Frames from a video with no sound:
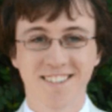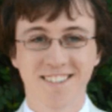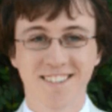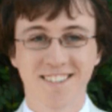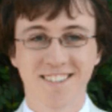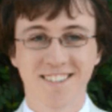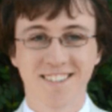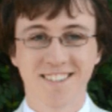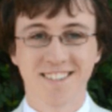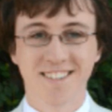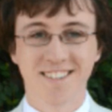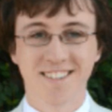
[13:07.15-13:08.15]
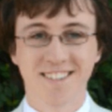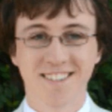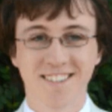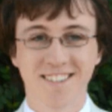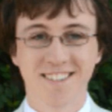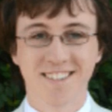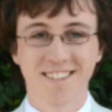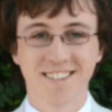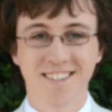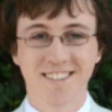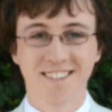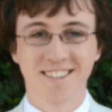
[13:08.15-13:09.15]

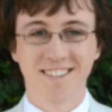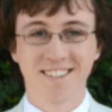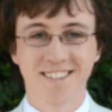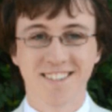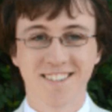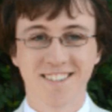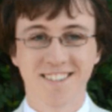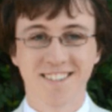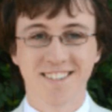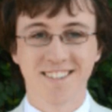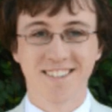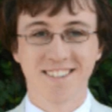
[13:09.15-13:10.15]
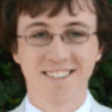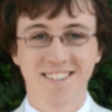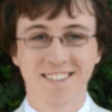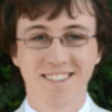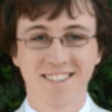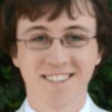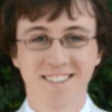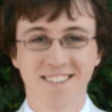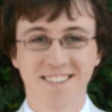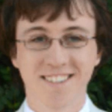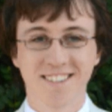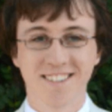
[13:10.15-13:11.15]

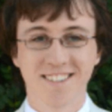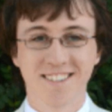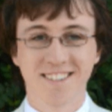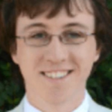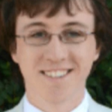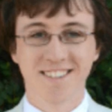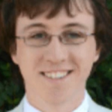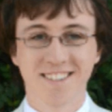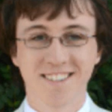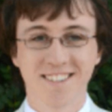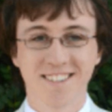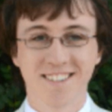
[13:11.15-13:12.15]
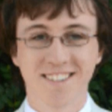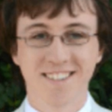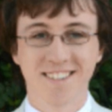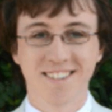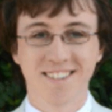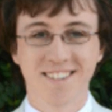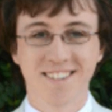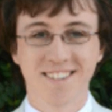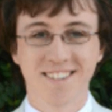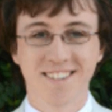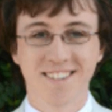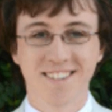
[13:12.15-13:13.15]

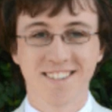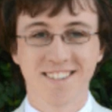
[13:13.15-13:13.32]
(silent)